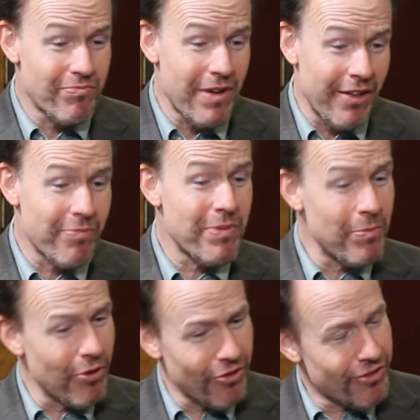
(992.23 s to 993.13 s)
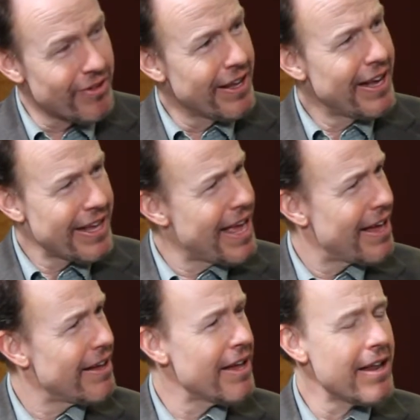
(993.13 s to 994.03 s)
as people,
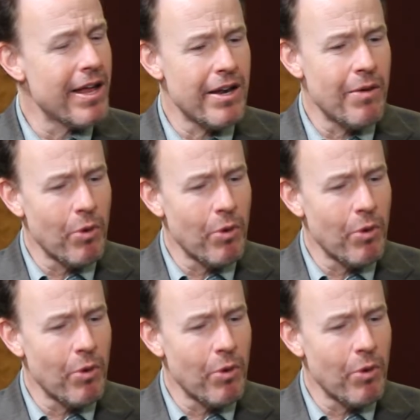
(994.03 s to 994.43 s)
and